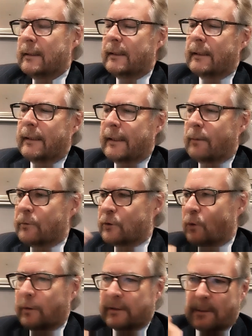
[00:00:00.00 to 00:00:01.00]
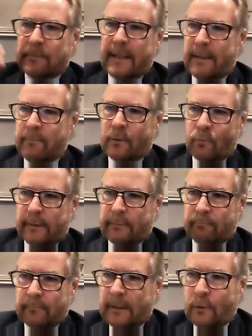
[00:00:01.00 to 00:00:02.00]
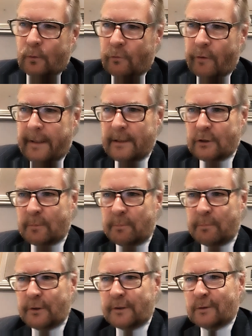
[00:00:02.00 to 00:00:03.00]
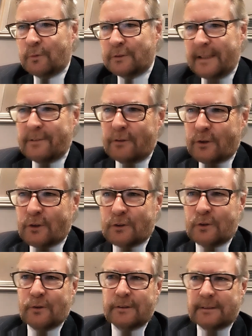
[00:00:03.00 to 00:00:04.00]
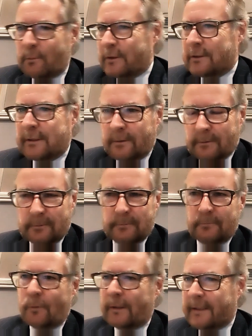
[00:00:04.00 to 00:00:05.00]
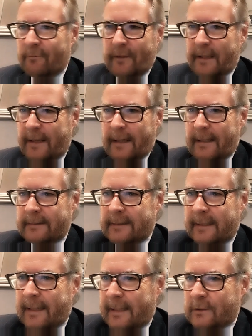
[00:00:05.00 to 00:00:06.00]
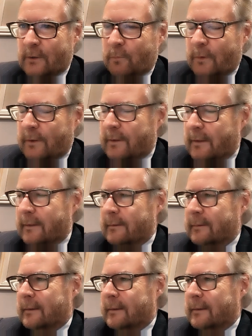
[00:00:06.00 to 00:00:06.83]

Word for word: Mm-hmm. Uh, it was only September when a whole range of product was introduced to us that we're still working very hard to catch up with uh,